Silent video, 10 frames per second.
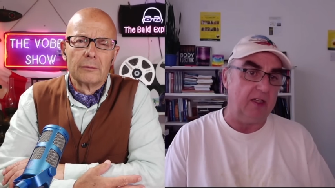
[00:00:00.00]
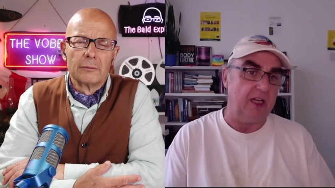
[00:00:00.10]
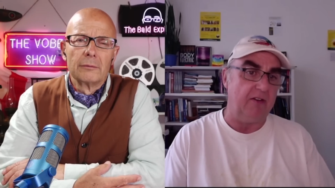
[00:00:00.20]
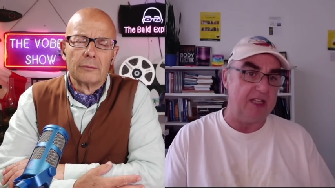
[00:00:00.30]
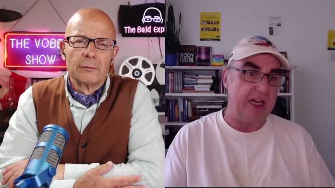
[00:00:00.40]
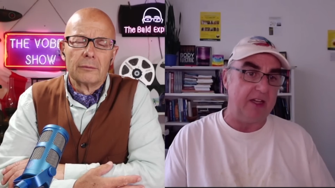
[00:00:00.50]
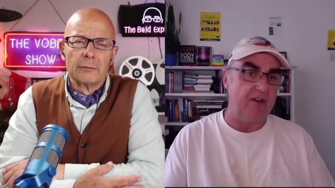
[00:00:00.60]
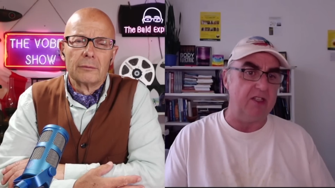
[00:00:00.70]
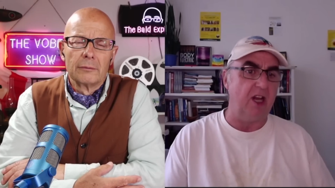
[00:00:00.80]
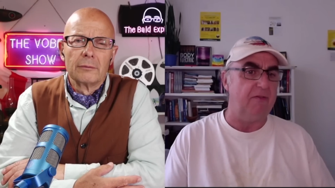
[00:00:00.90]
Speaker 1: and there is there
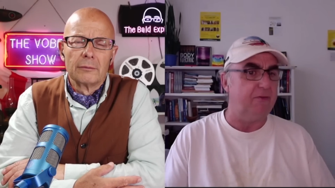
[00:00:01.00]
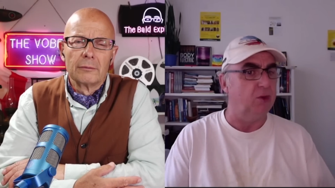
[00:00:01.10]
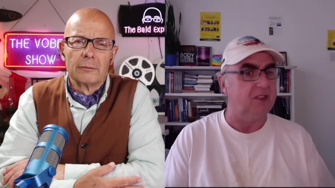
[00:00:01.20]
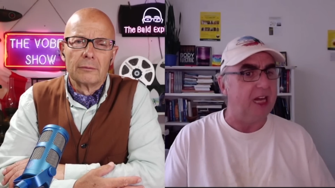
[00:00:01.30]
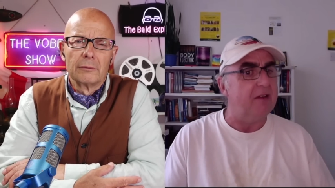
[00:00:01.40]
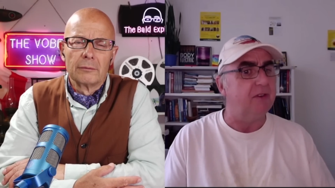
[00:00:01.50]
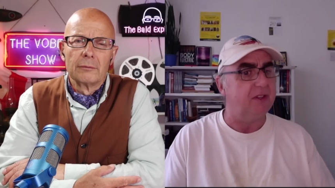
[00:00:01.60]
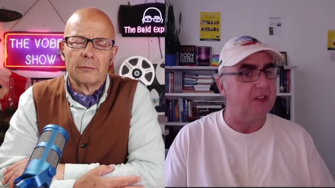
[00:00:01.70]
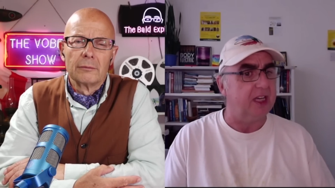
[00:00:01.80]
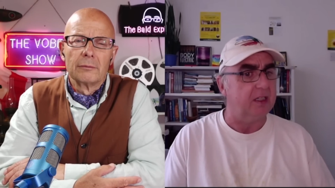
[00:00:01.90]
is life force in
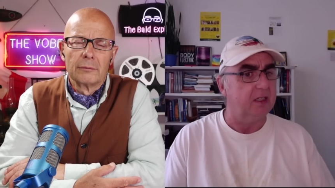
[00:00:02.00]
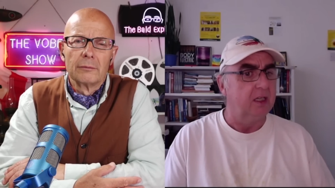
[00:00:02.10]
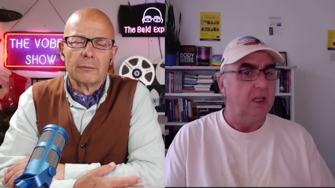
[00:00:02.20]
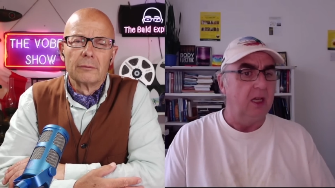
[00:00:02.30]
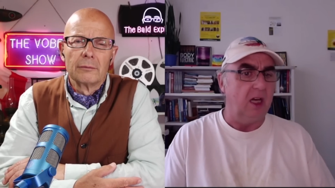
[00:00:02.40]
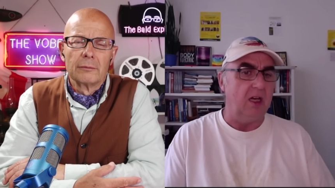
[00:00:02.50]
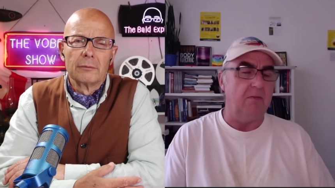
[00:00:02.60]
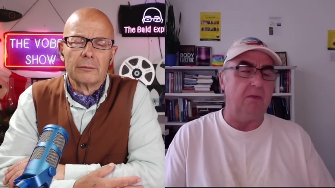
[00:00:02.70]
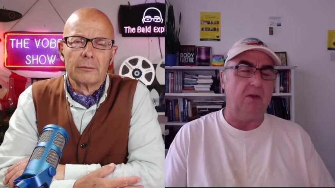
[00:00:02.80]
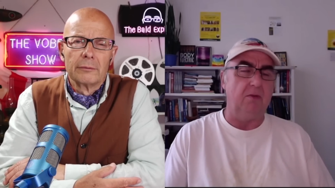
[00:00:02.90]
everything.
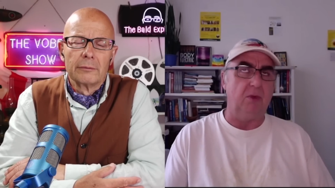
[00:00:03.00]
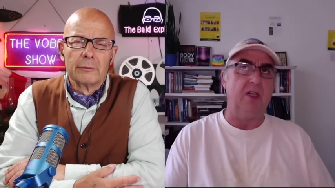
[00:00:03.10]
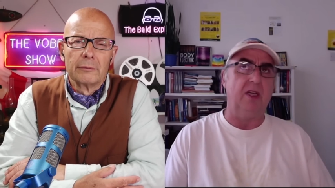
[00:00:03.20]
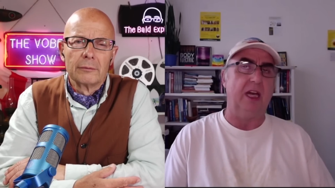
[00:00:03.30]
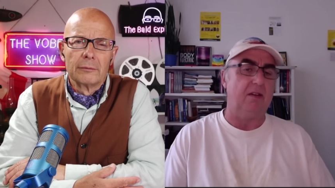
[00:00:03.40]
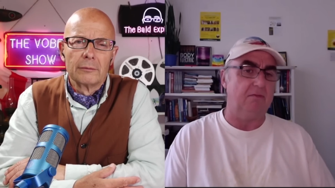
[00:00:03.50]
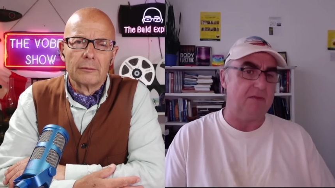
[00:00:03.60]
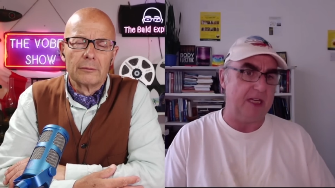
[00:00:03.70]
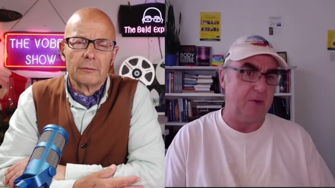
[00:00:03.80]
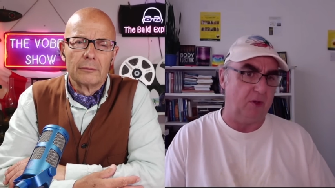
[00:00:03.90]
Um, and we can get
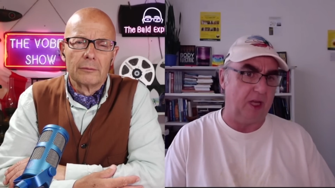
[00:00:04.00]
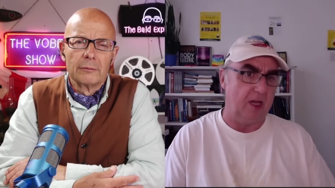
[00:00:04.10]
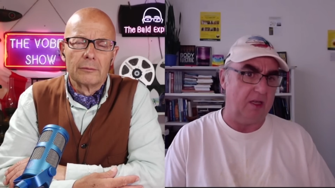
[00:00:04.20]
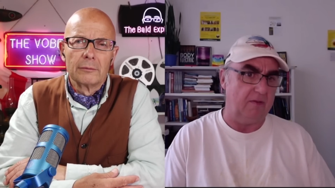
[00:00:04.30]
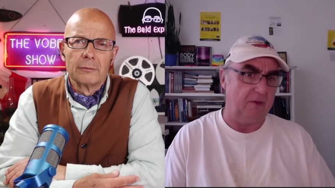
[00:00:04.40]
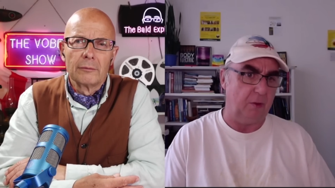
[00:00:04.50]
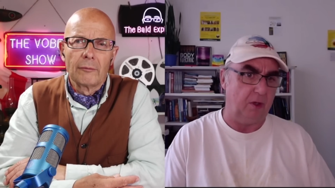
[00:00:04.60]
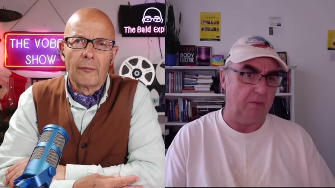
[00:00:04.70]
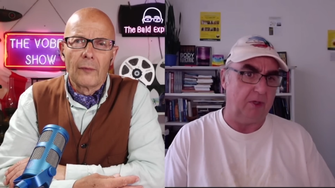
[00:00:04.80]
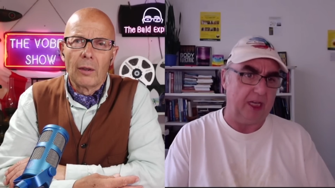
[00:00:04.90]
deep on that if you
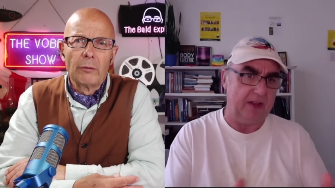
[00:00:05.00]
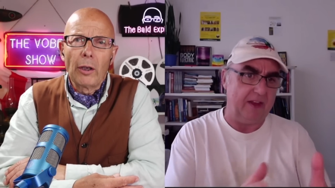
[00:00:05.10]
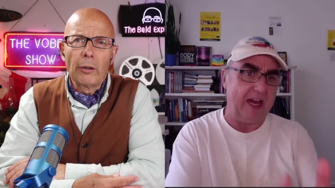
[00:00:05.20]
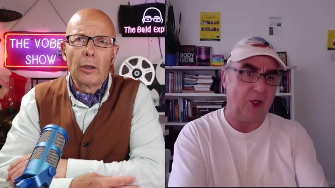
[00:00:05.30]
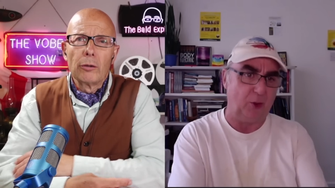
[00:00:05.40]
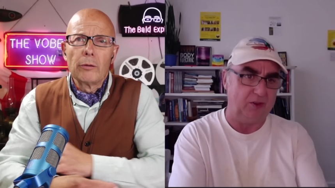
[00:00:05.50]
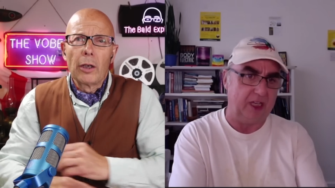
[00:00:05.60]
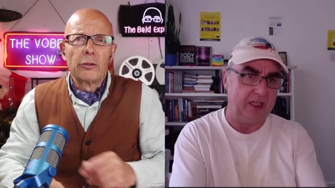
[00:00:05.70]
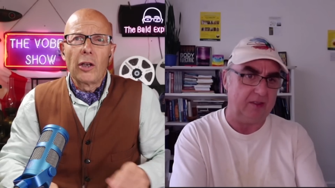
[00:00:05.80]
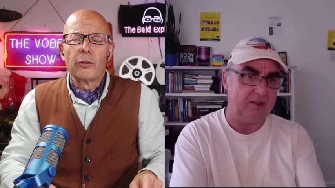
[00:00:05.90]
want. But in that no, context,
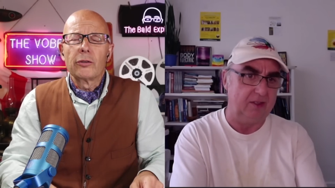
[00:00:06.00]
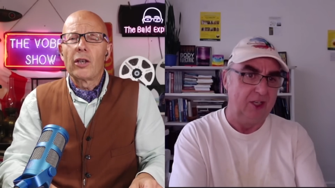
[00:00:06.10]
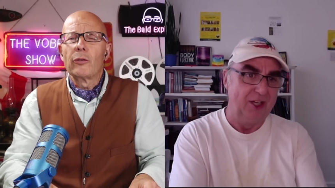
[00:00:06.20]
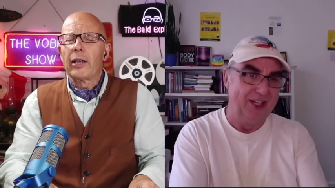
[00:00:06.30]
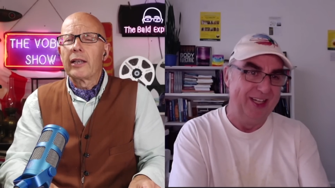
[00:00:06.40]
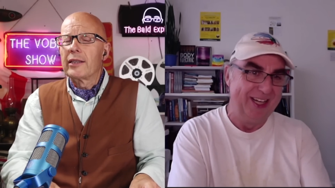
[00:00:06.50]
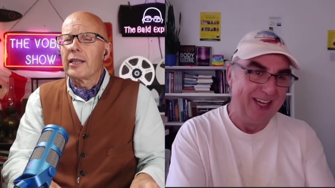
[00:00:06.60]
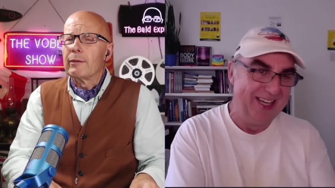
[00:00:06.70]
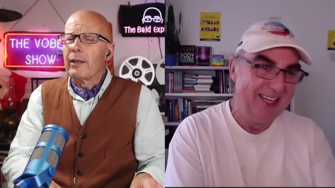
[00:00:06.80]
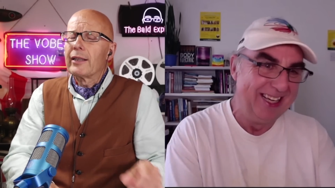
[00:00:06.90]
Speaker 2: no, no, don't don't
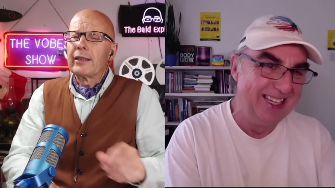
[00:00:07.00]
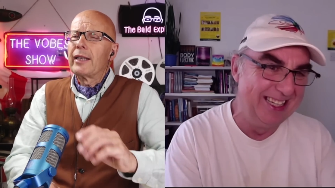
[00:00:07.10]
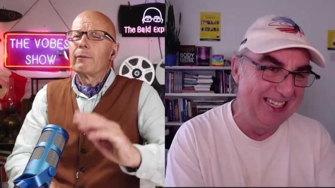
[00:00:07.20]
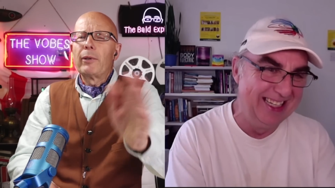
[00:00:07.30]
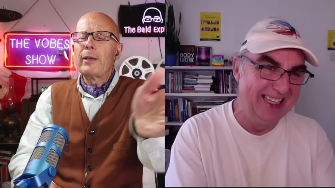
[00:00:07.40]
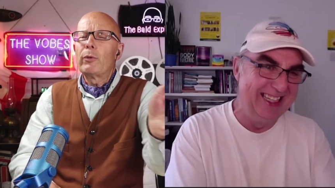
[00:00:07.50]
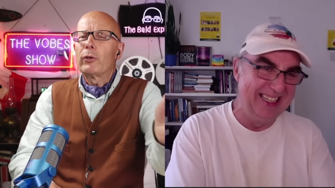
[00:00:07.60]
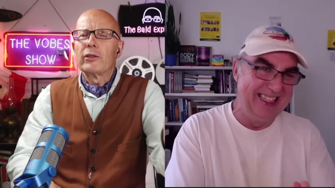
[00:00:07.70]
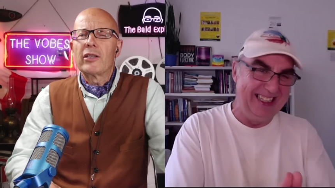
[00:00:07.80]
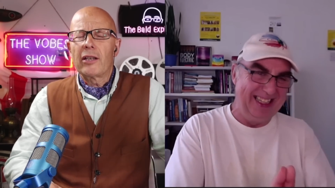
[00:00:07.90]
get deep. Like, let
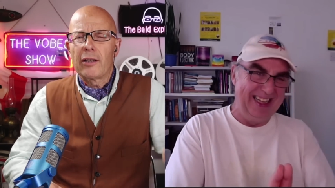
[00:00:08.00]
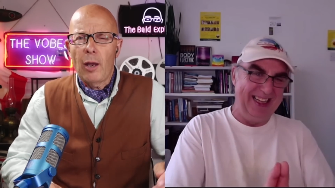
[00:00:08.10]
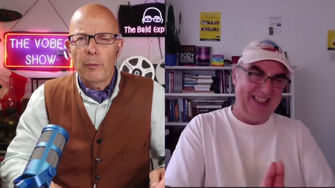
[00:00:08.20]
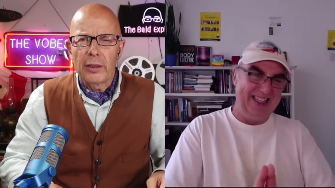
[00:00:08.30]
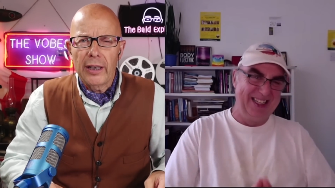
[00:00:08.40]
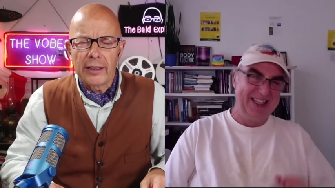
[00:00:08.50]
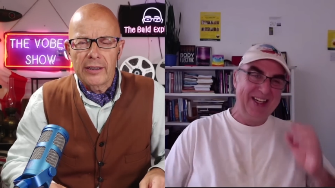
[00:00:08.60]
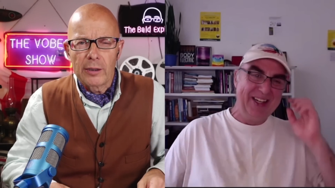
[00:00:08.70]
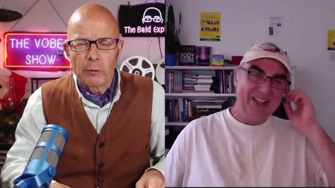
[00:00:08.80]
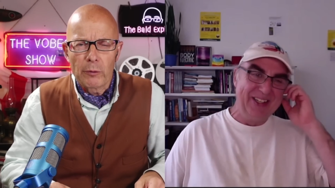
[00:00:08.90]
people can turn up and
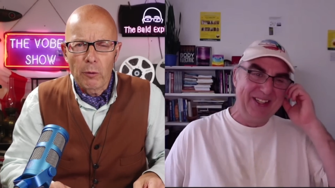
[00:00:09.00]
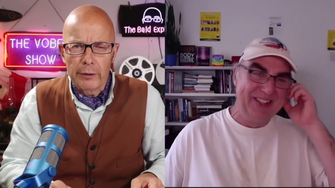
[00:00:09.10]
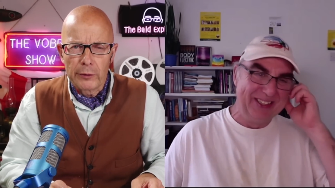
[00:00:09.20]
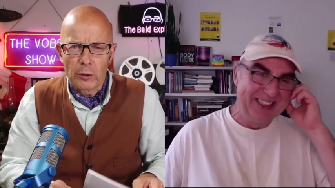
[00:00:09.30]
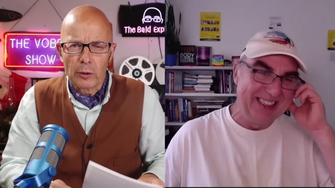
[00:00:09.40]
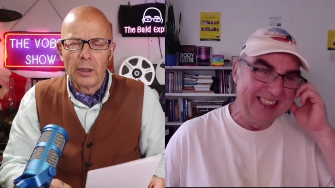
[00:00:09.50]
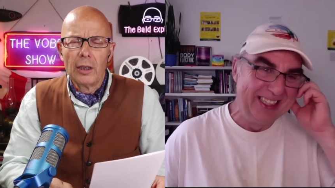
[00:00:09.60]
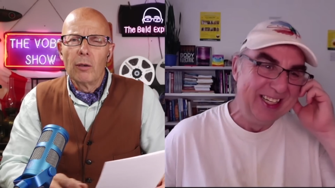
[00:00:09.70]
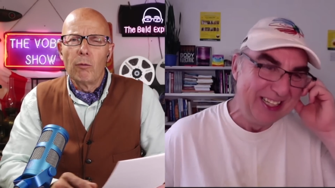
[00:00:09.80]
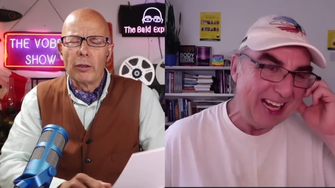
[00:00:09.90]
get deep with one of your
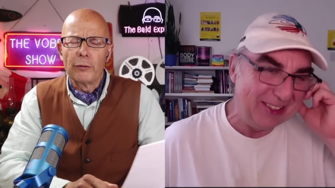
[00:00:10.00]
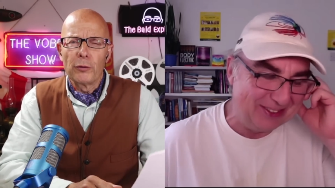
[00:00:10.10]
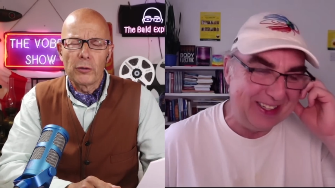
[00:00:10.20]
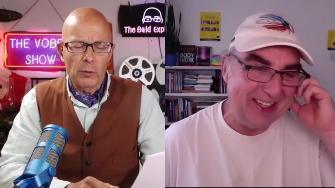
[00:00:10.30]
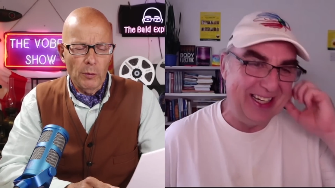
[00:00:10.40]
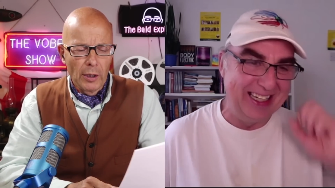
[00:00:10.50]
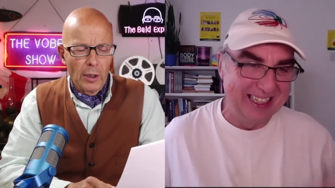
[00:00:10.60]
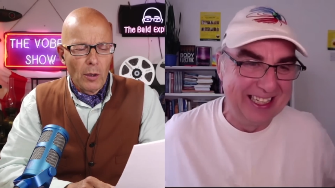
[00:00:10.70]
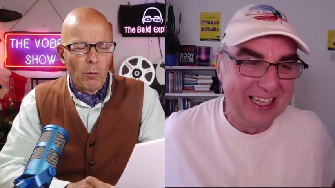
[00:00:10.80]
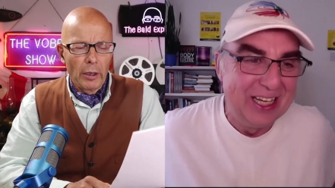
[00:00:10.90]
absolutely.
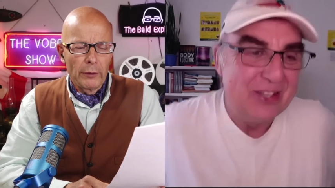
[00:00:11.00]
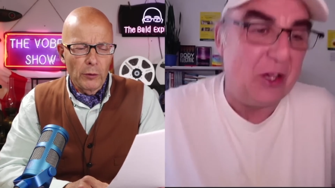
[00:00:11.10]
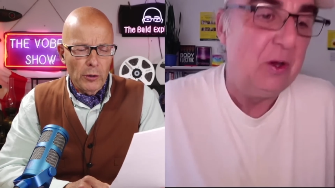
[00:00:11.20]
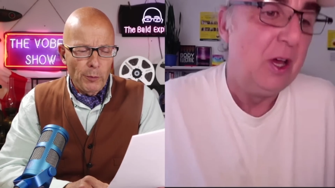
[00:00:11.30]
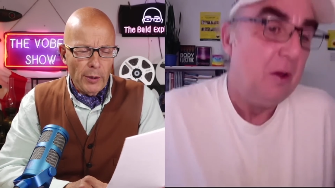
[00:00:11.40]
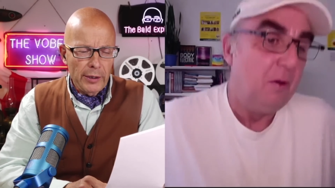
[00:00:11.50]
wonderful, so,